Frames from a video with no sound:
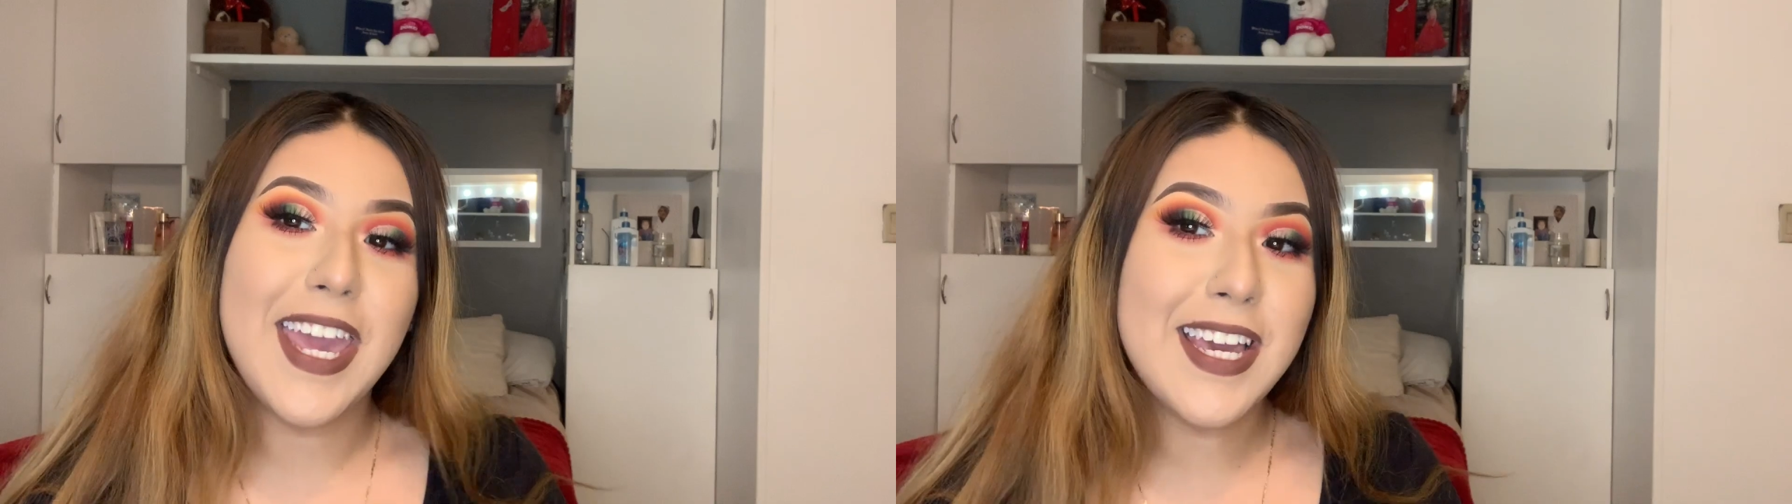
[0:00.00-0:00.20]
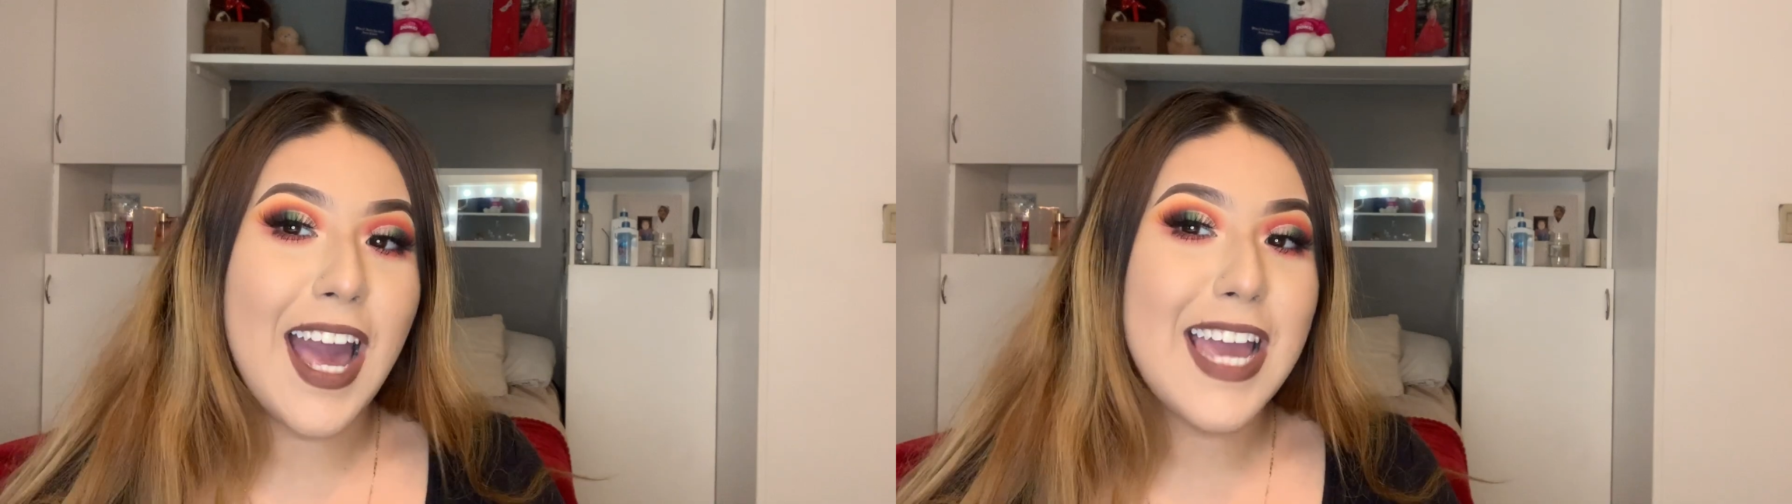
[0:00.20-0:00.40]

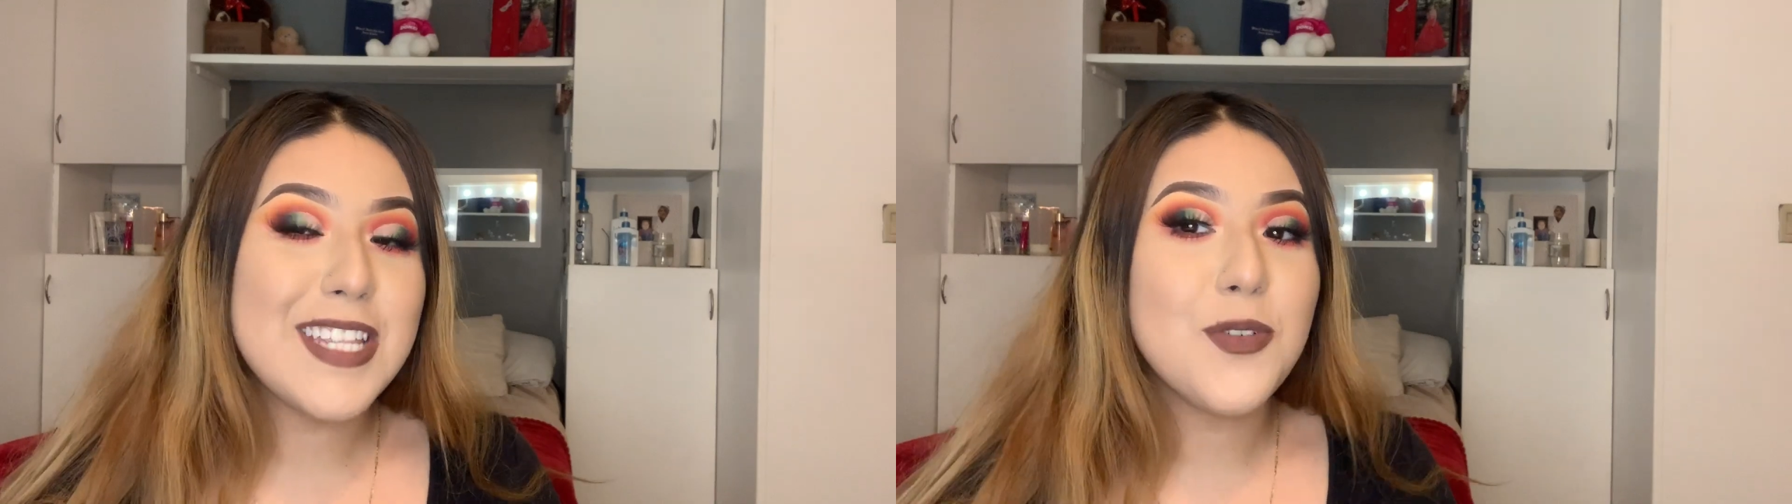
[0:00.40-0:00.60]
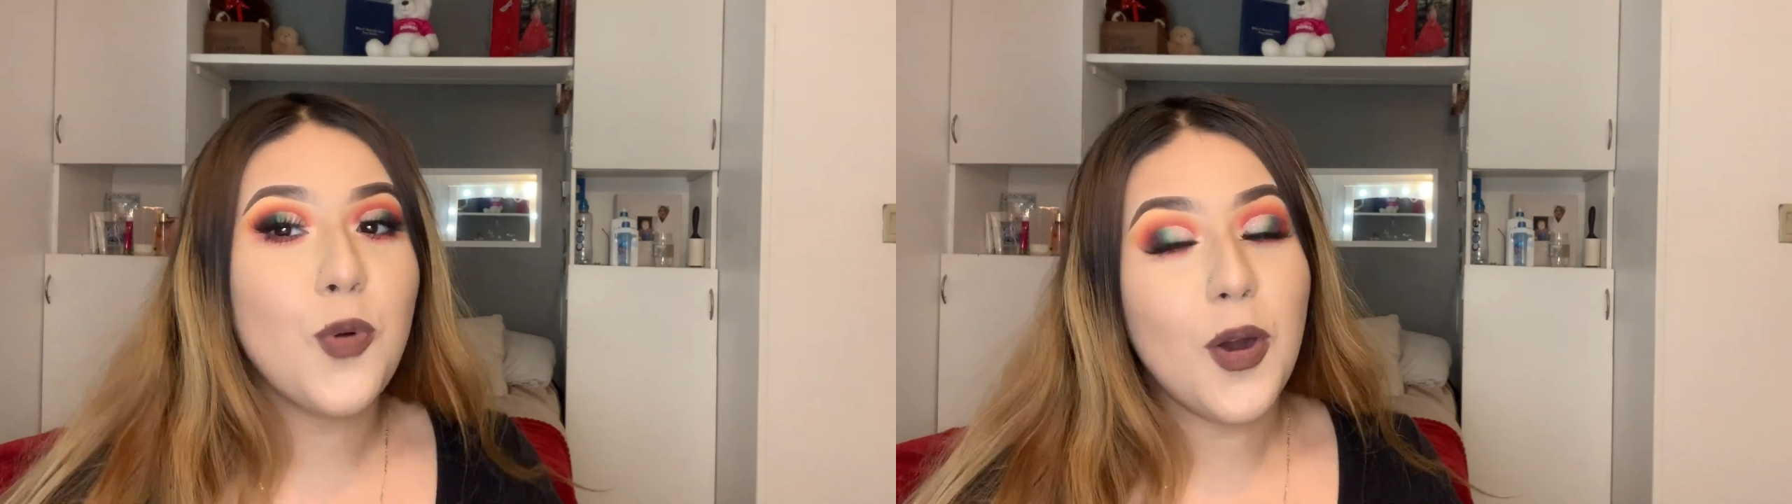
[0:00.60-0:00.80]
Hey
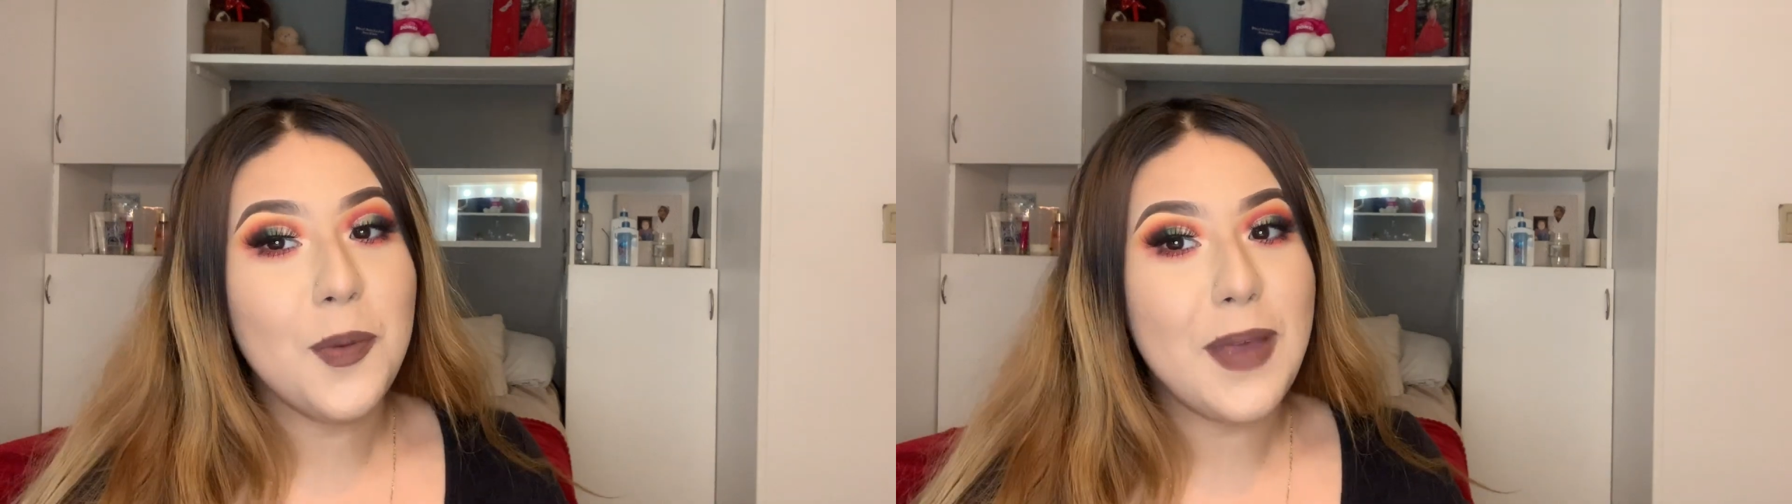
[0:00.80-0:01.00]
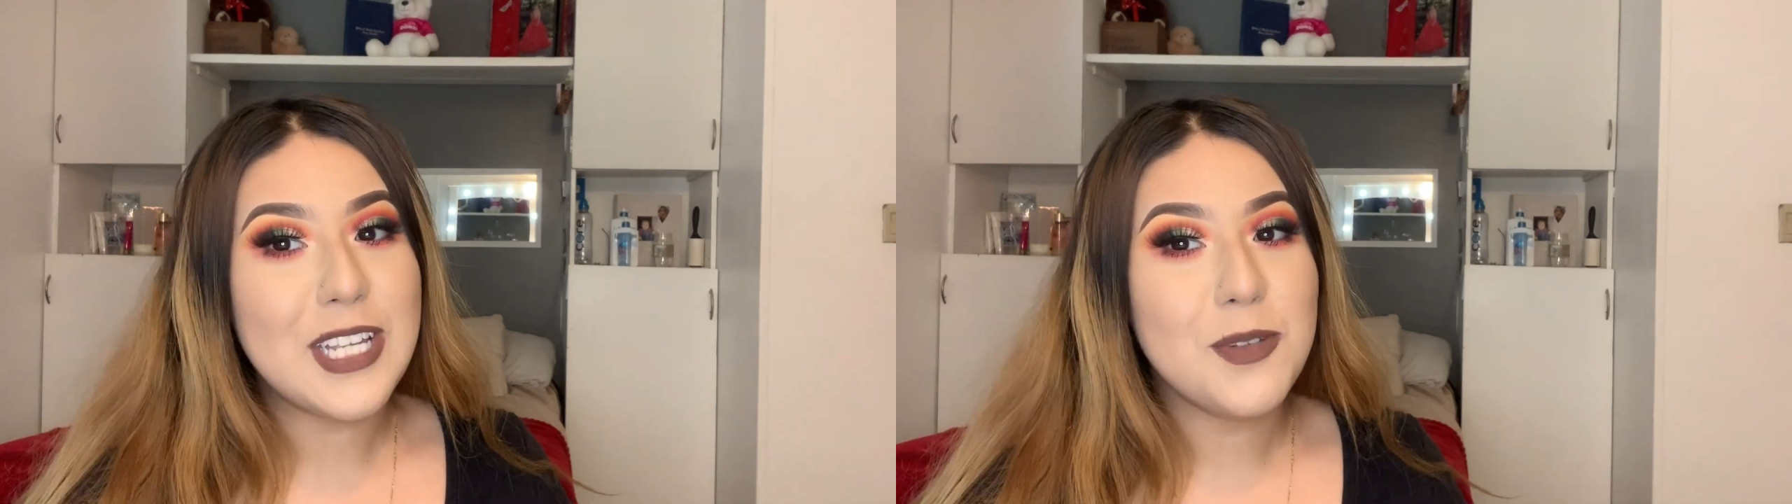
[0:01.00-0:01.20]
guys,
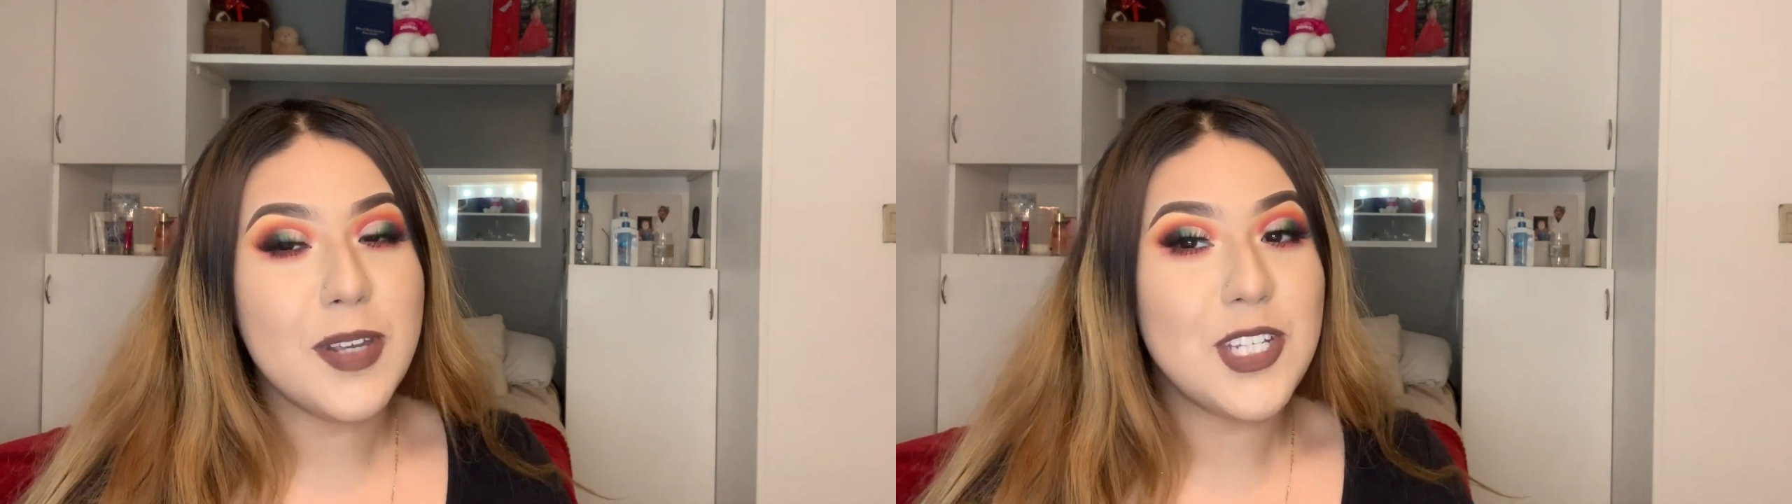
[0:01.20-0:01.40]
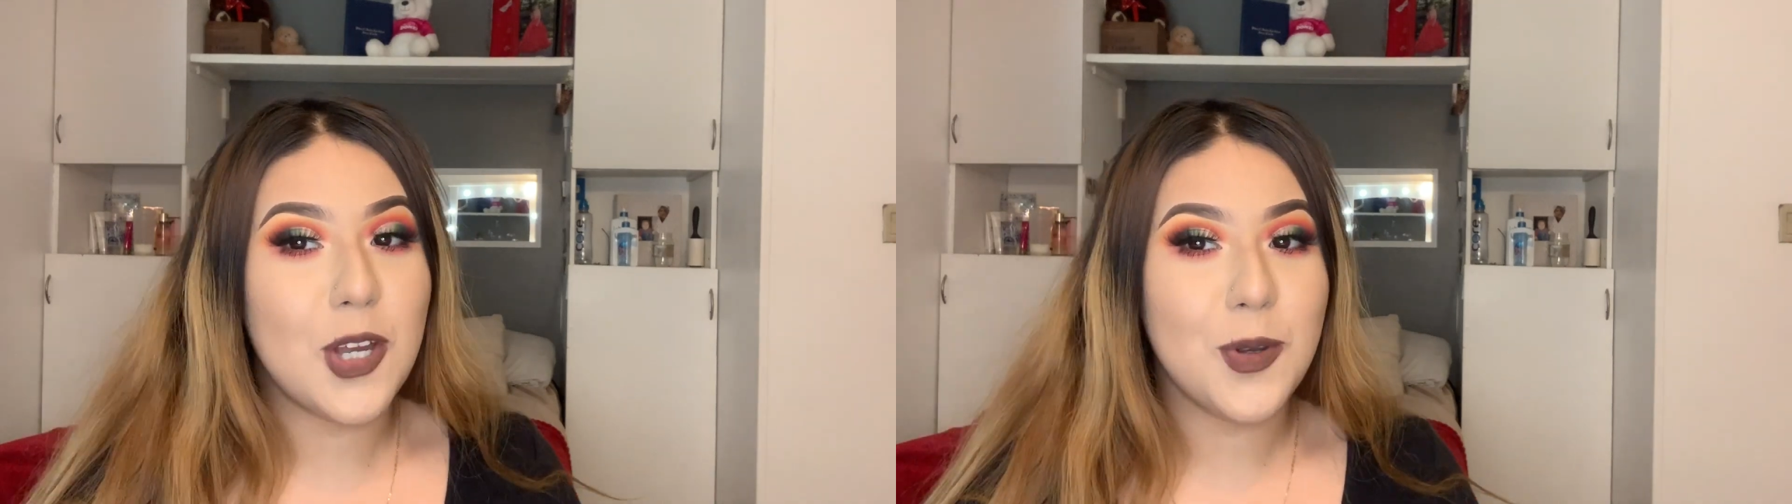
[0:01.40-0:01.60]
welcome back to
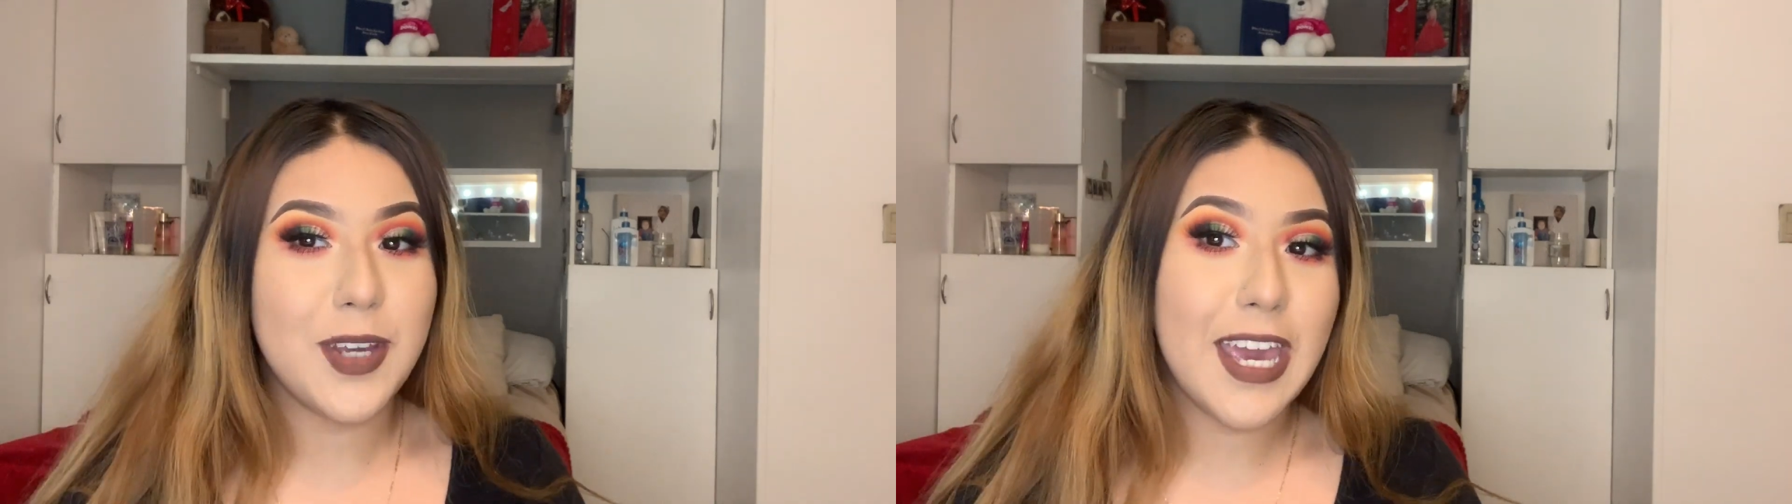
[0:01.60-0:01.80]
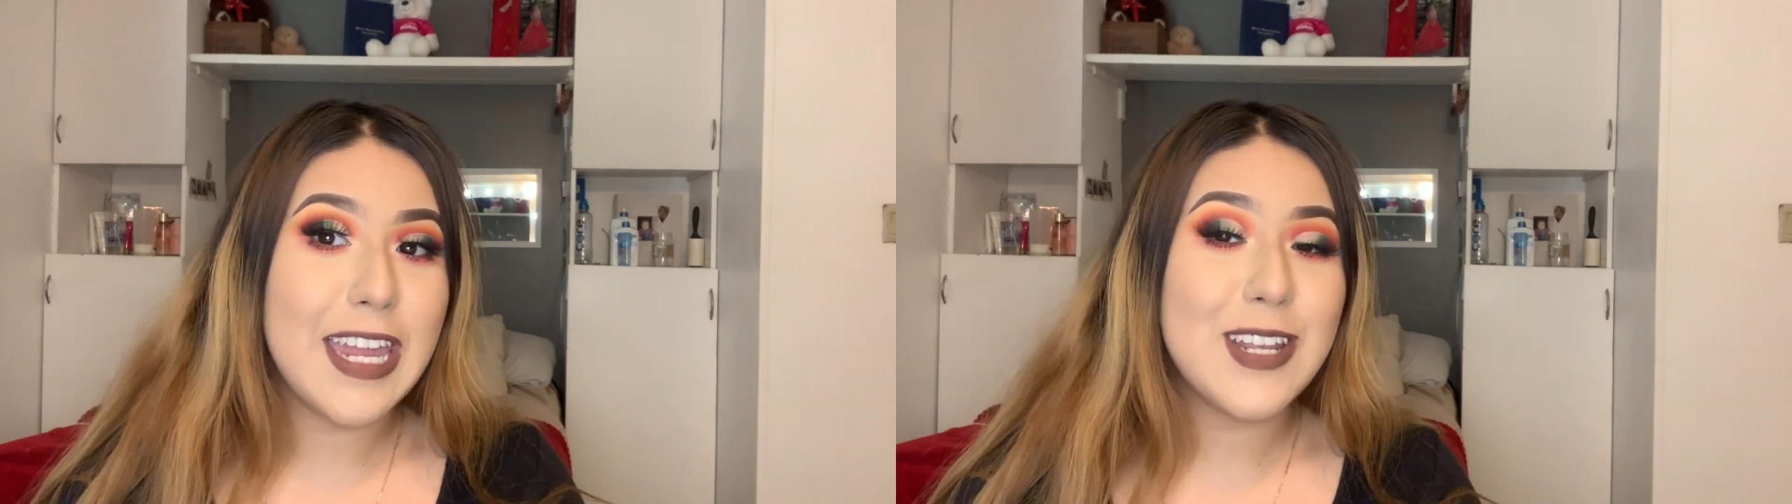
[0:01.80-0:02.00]
my
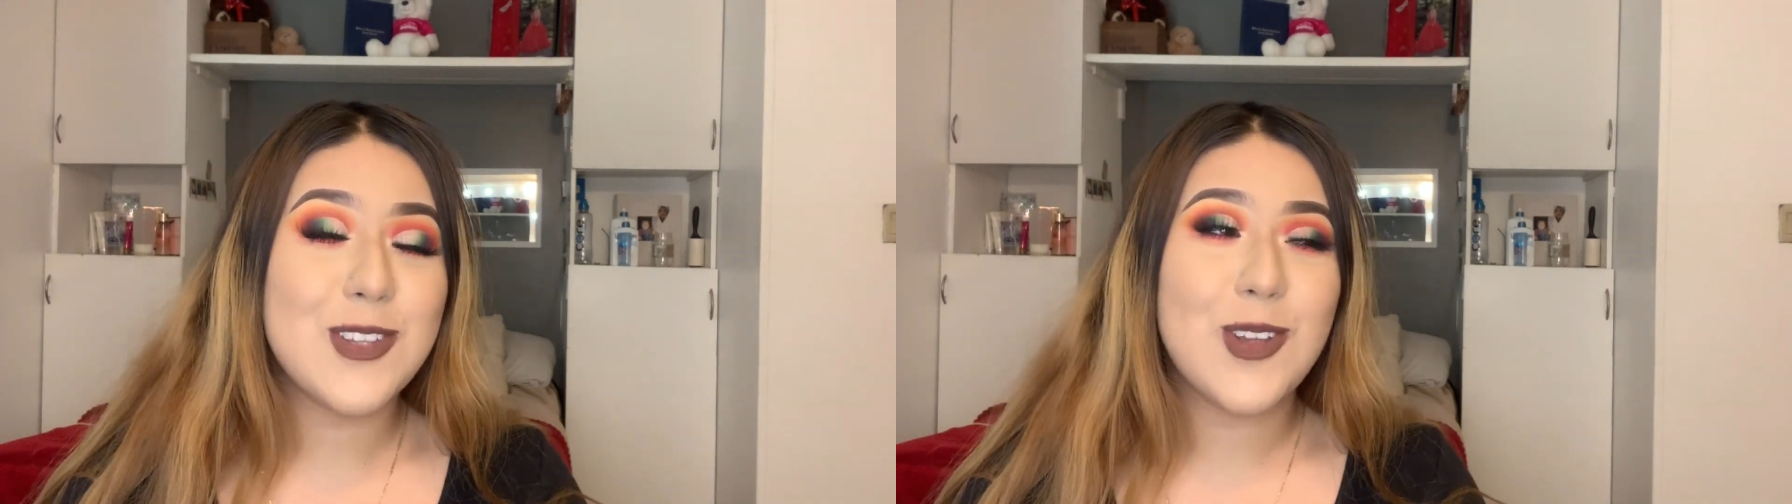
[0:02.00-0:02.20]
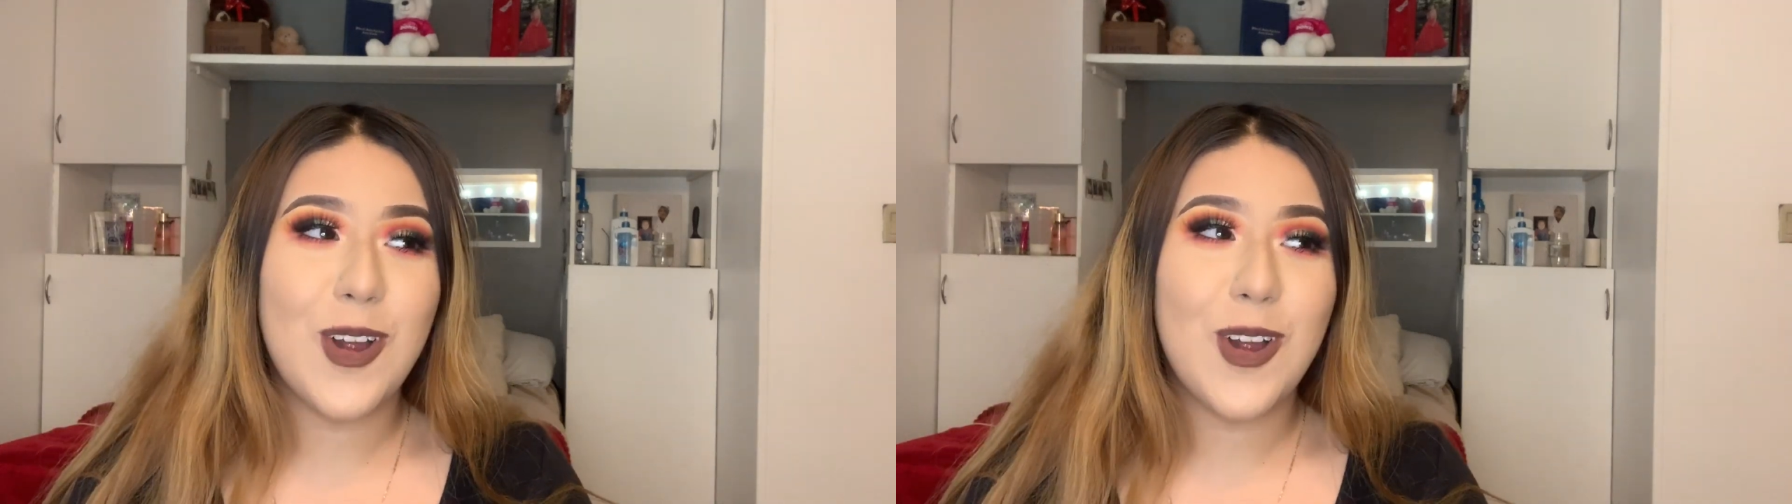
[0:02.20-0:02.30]
channel again.